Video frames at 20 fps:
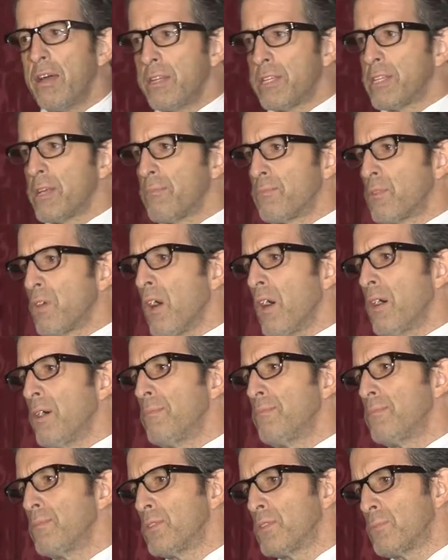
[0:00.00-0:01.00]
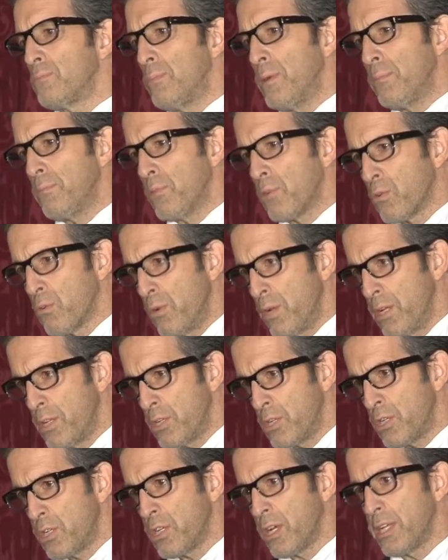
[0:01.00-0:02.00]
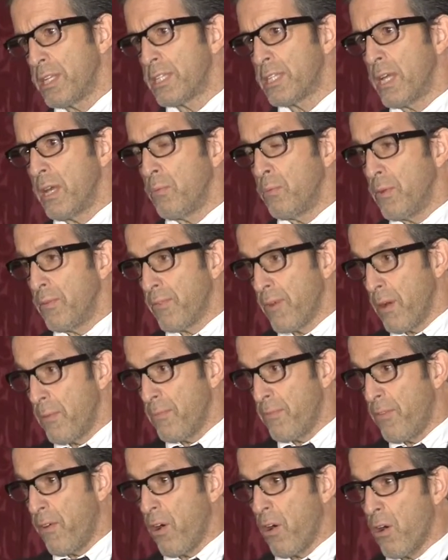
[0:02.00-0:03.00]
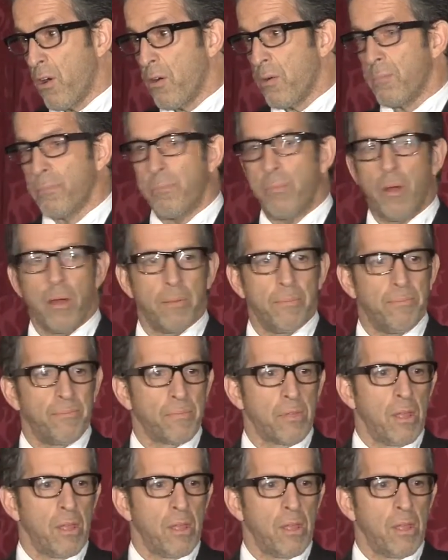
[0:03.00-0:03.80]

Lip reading: sometimes people cringe. I say we've come far, but